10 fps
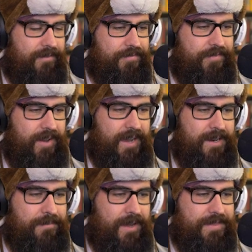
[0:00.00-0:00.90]
I'm
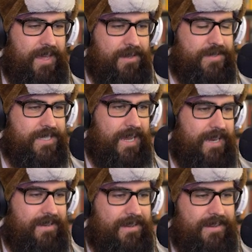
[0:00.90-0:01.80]
fine. I'm not that
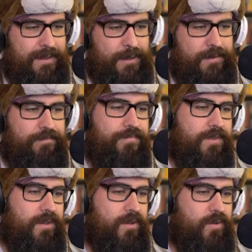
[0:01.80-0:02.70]
upset. Remember,
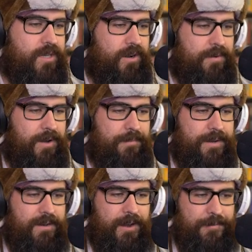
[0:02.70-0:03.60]
you were talking
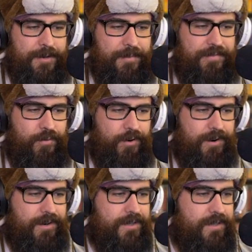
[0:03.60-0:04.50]
about being augmented before.